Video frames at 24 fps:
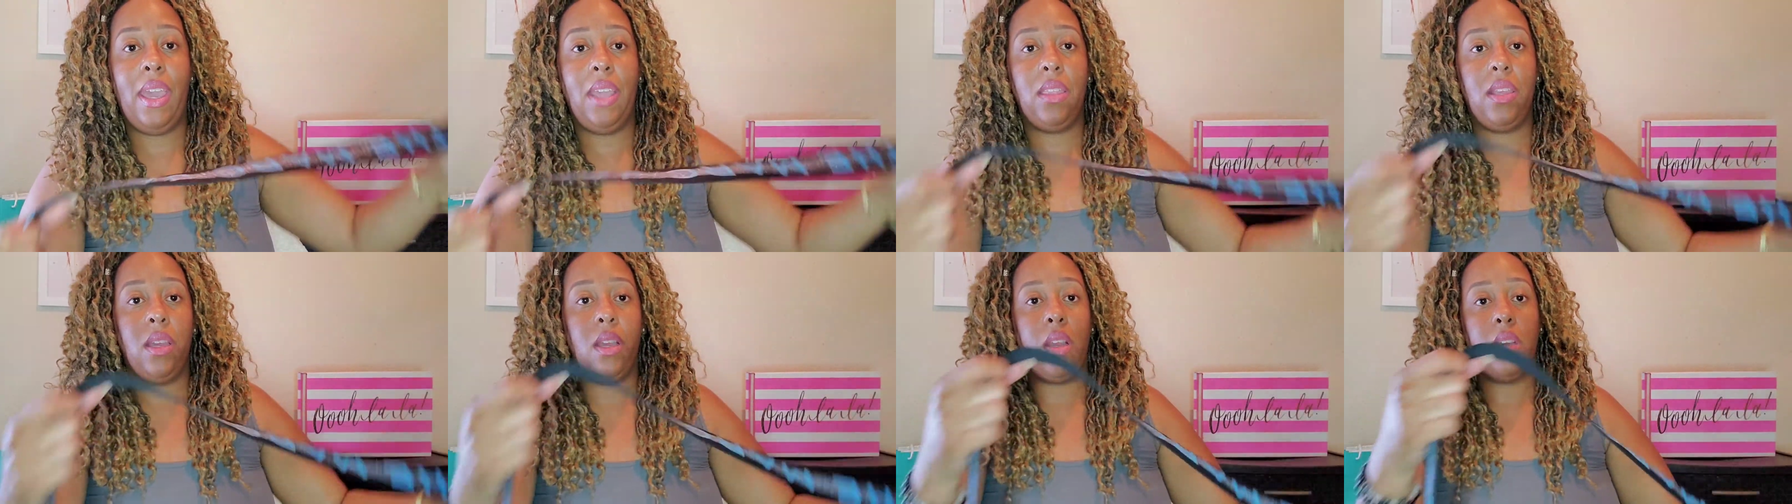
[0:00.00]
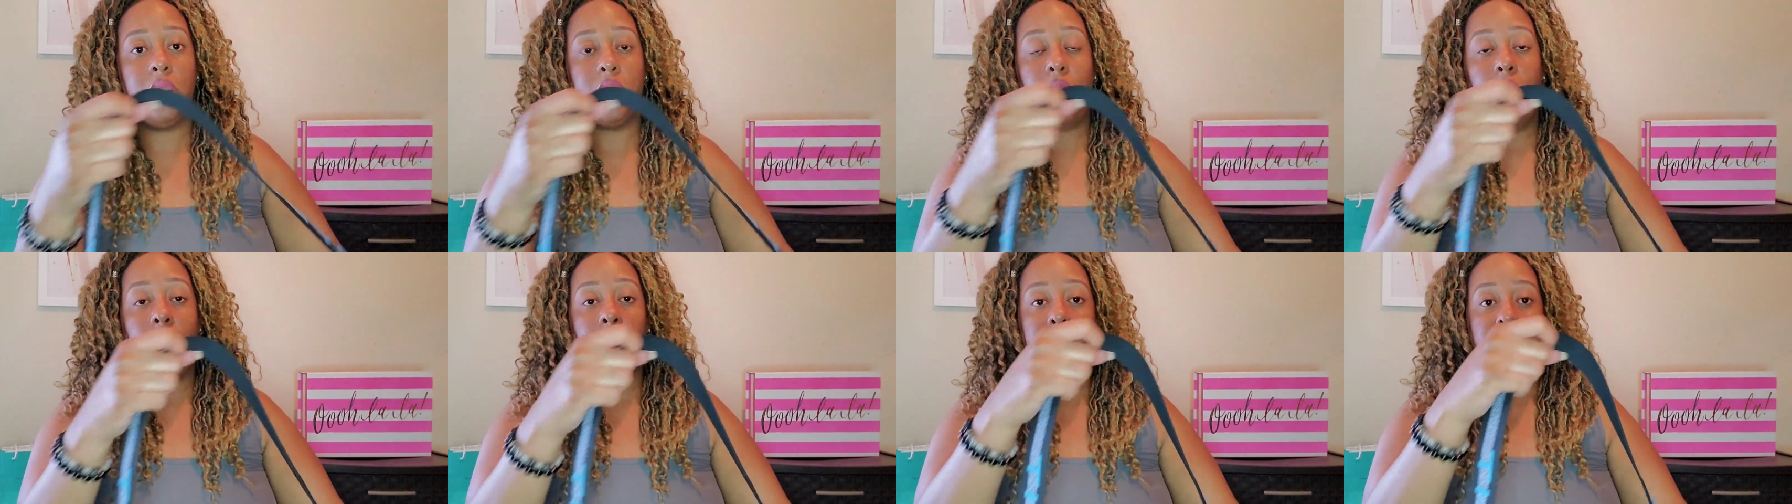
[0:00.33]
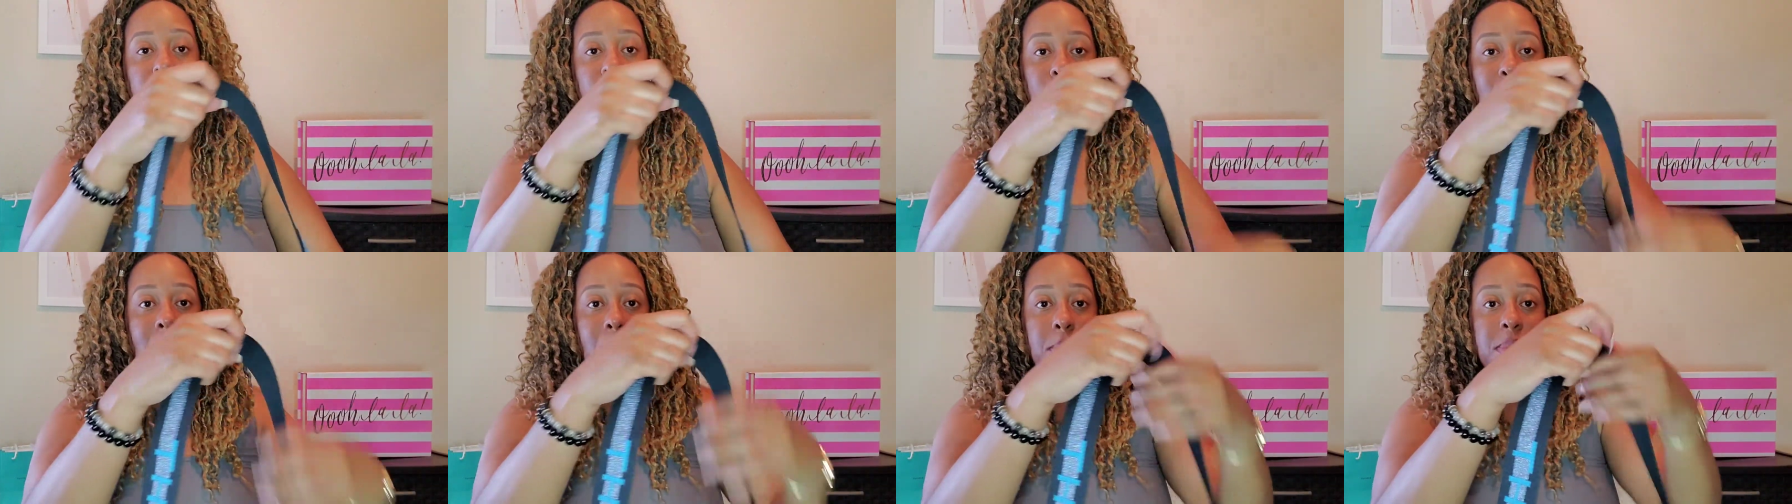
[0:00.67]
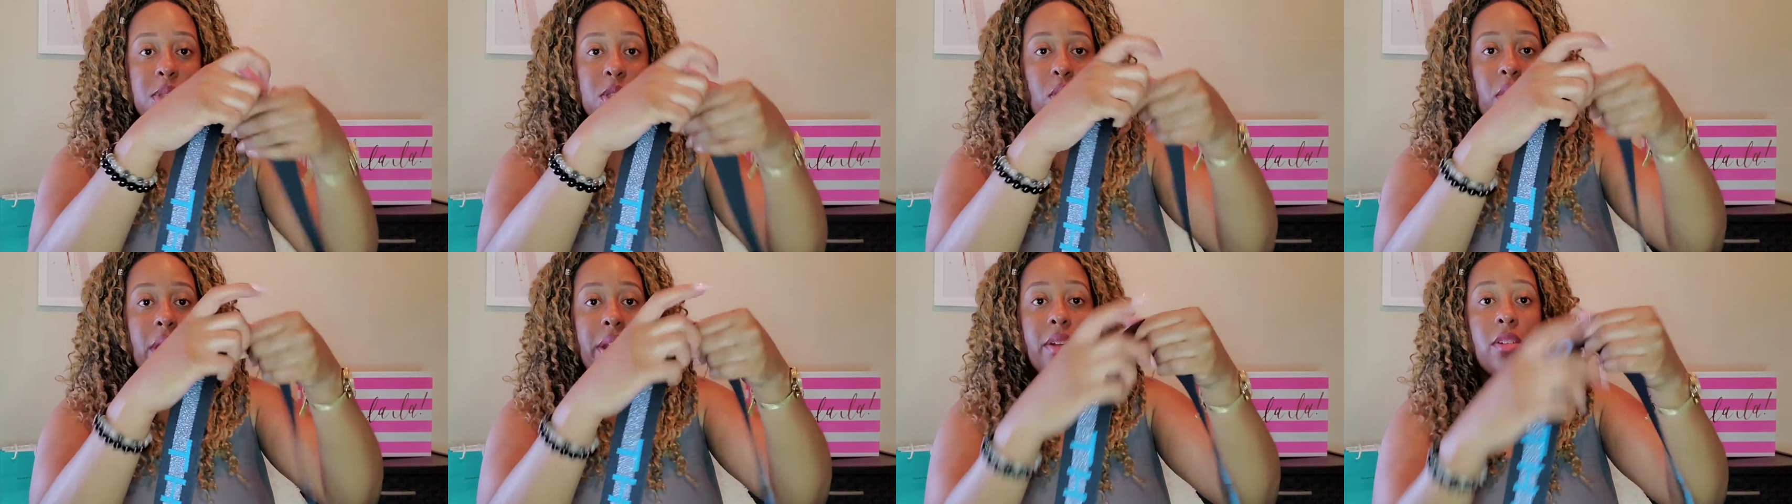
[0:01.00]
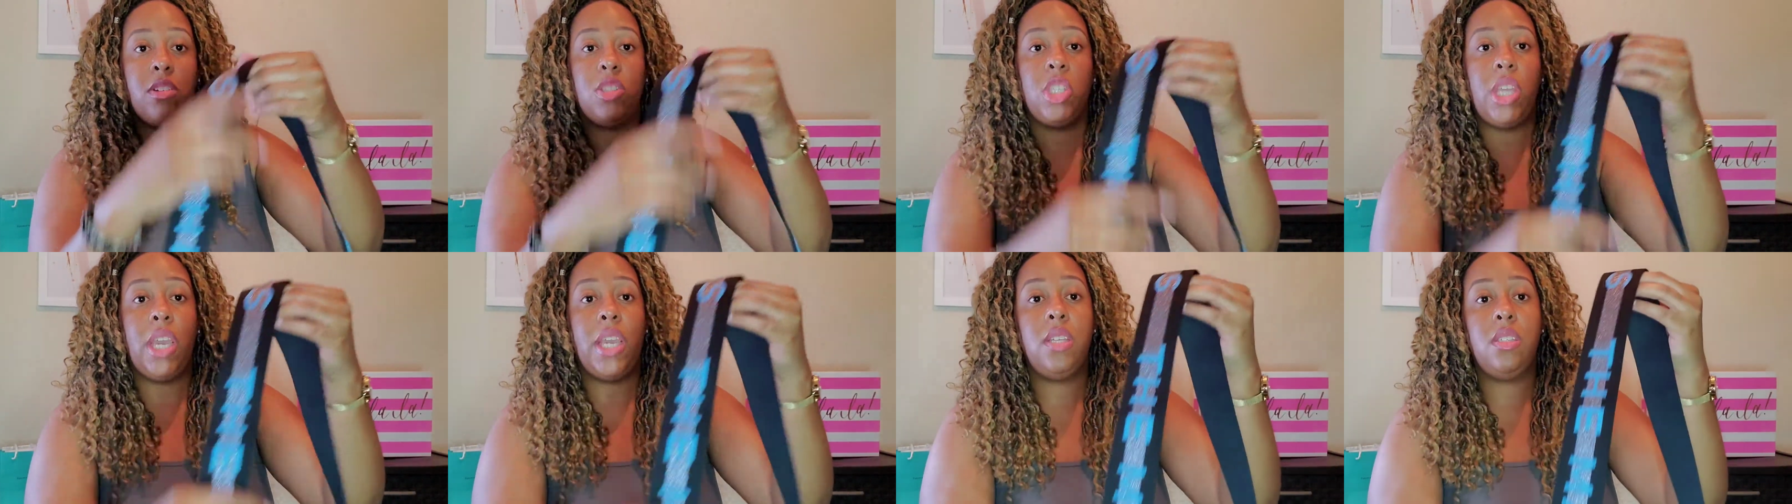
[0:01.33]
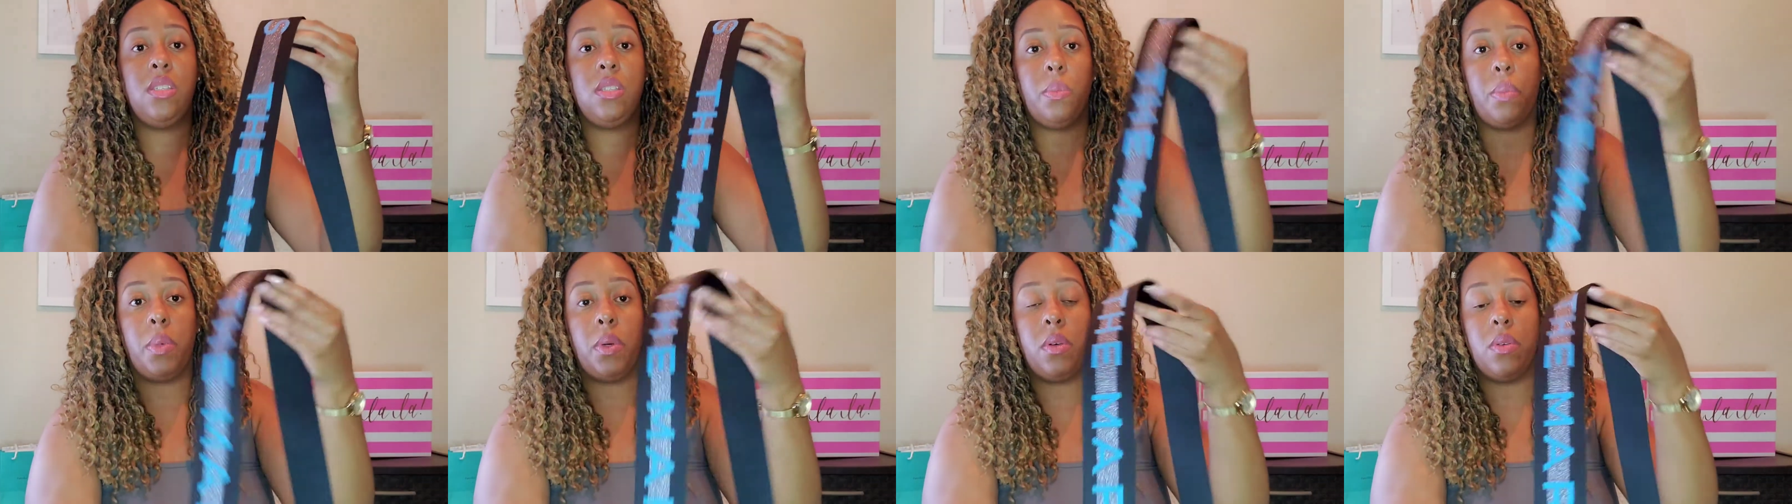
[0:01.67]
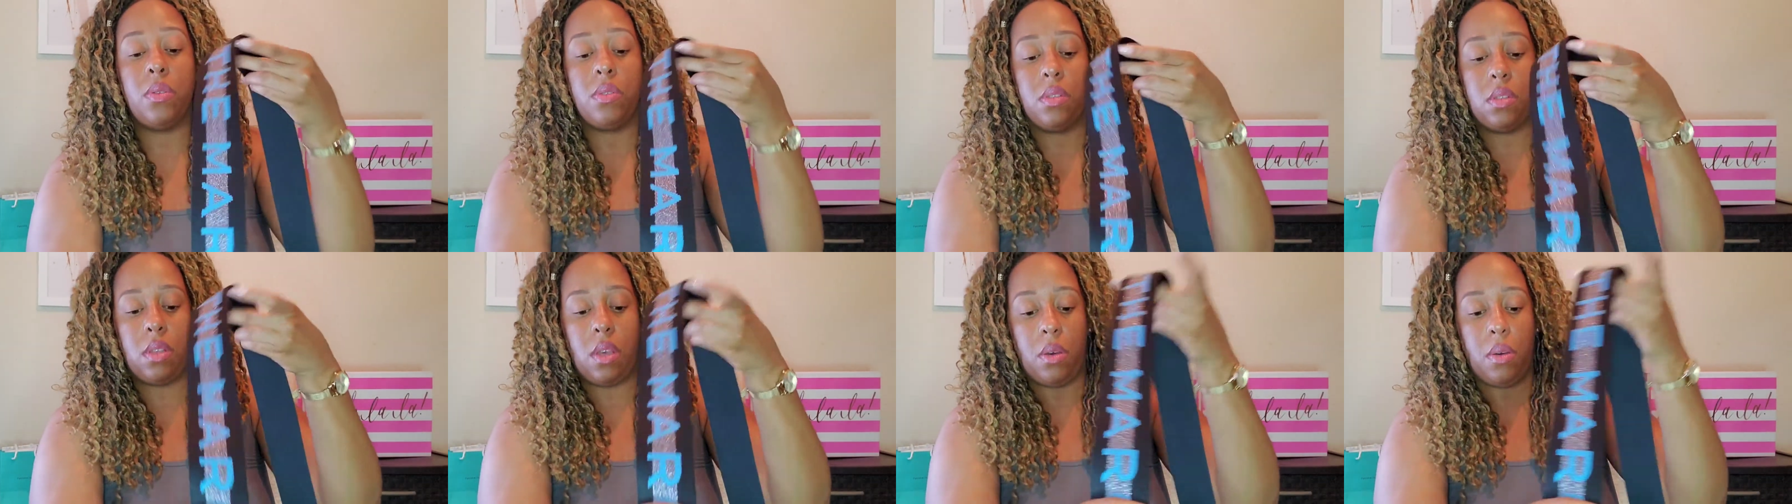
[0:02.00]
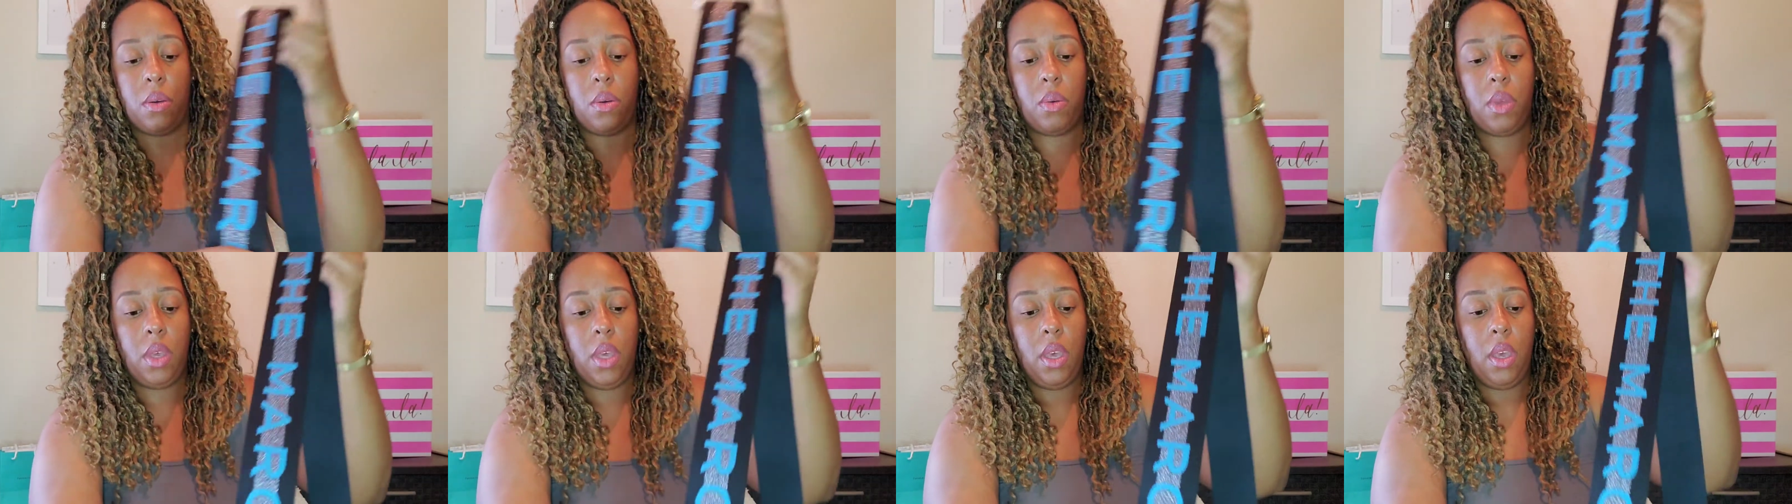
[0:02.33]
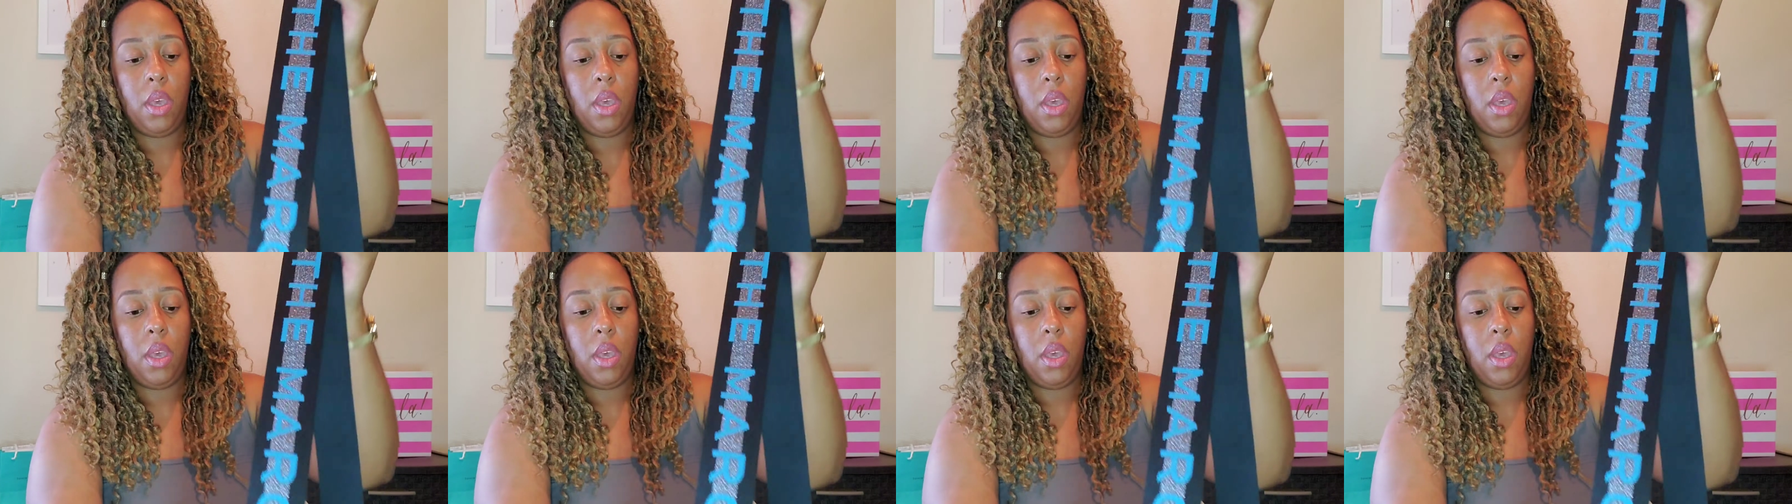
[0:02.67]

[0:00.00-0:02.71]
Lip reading: The guitar straps are interchangeable, so